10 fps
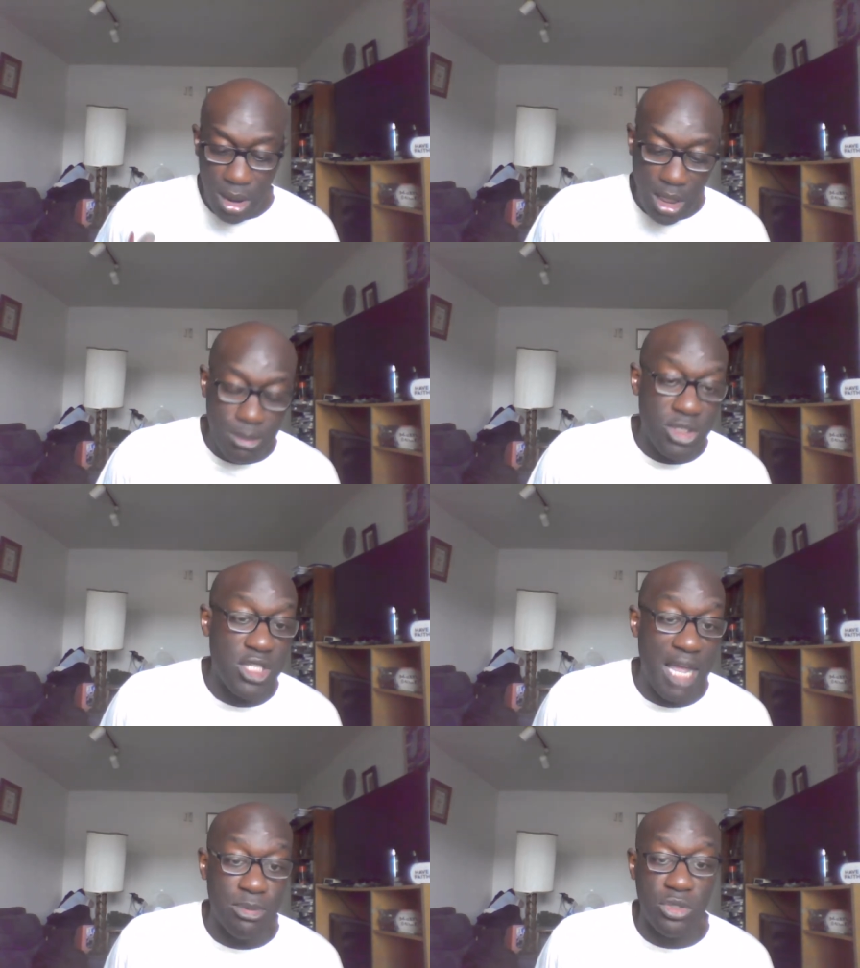Numbers
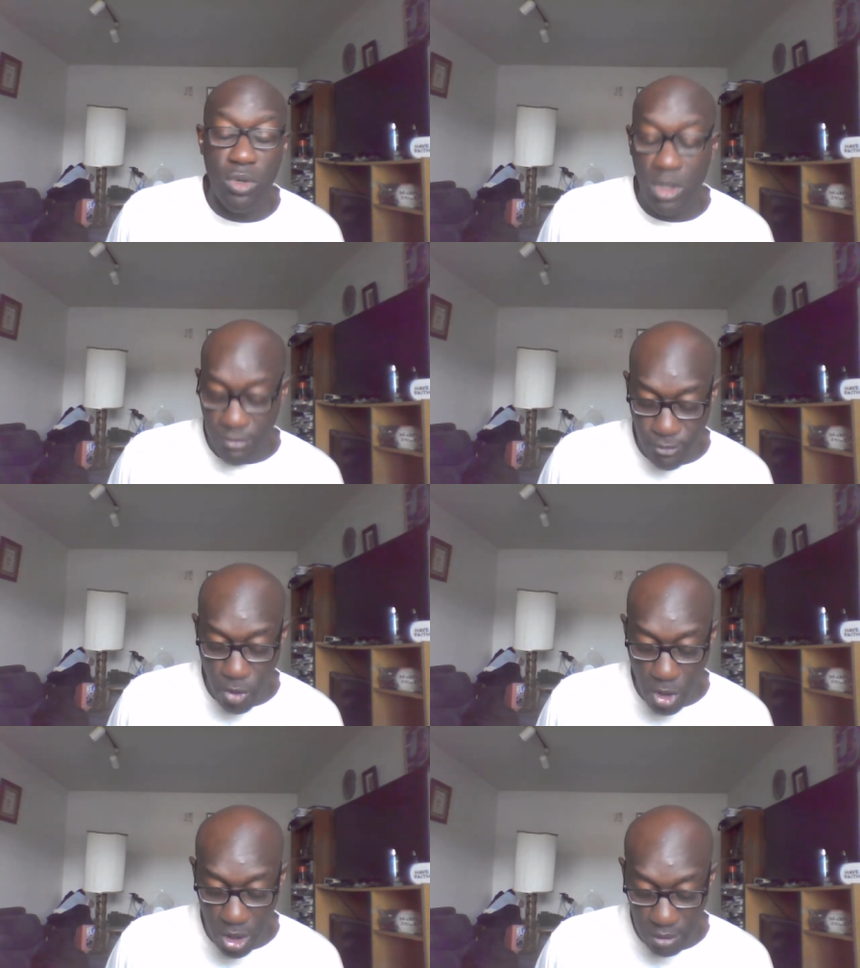chapter
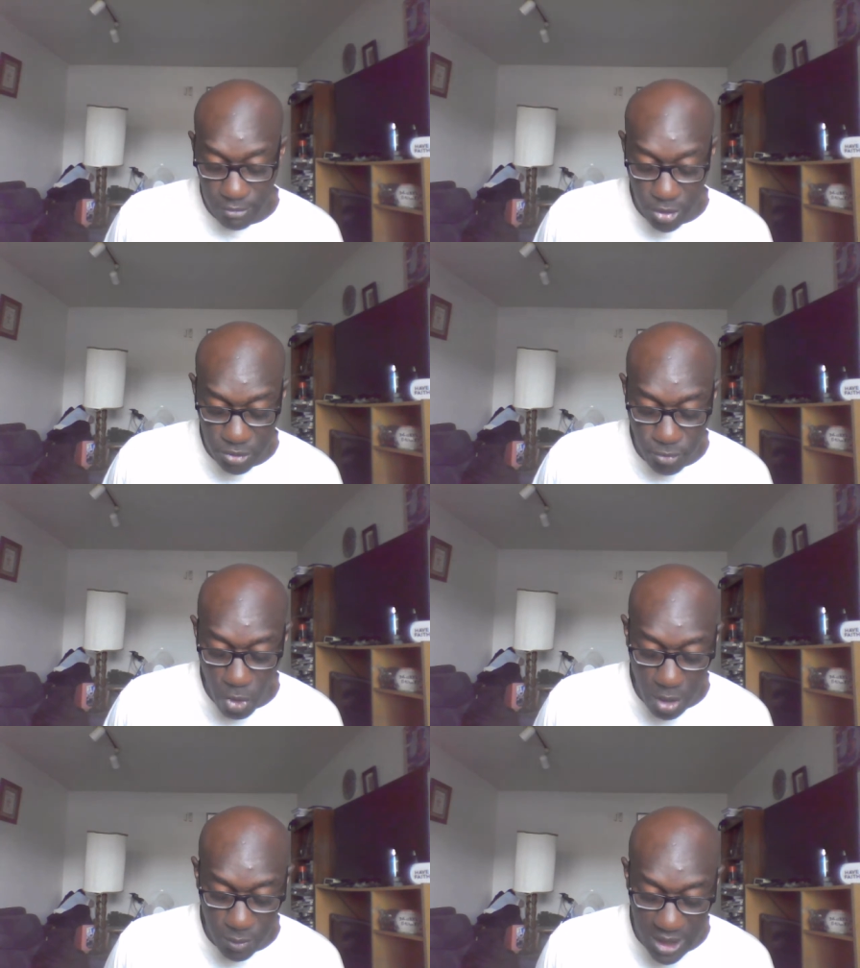24, verse 4